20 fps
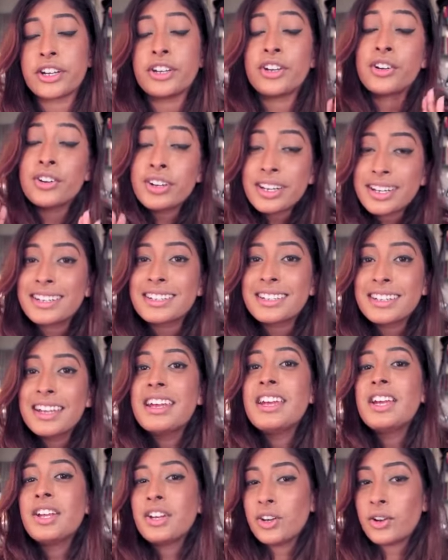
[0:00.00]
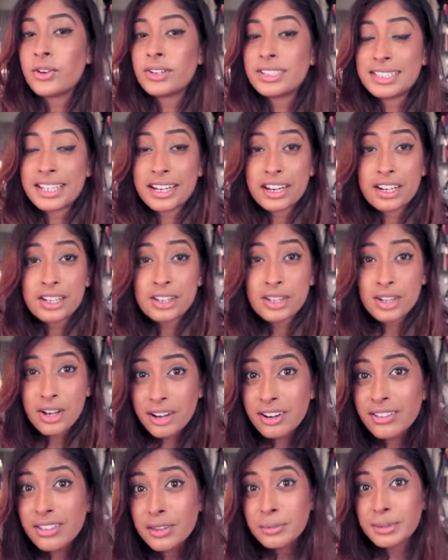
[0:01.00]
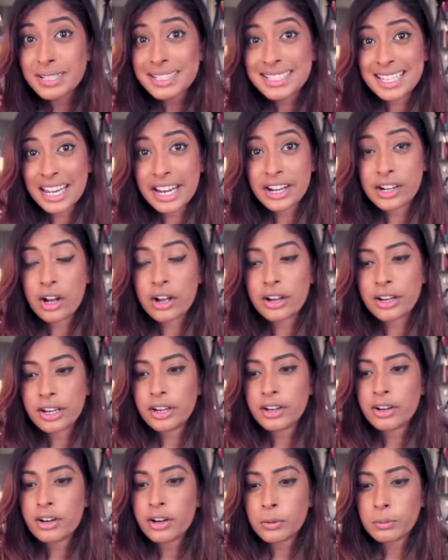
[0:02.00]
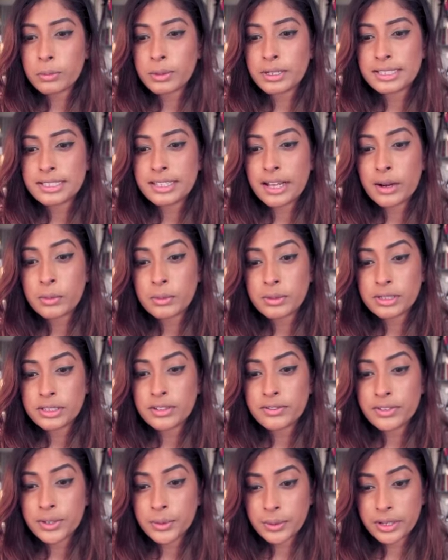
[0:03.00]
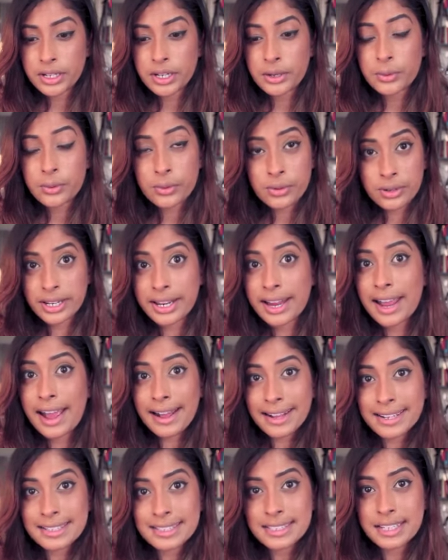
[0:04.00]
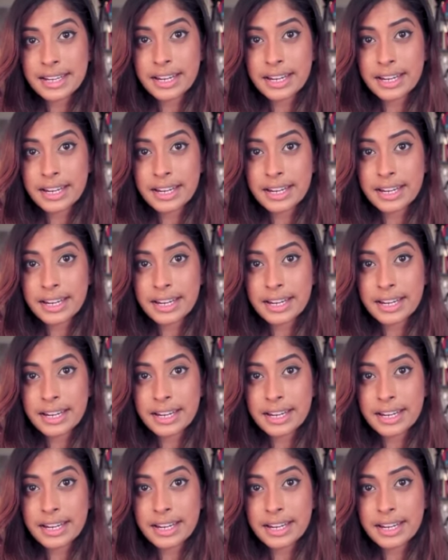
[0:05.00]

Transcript: You're gonna notice that a lot of the books that I got here are books that Words of a Reader already has,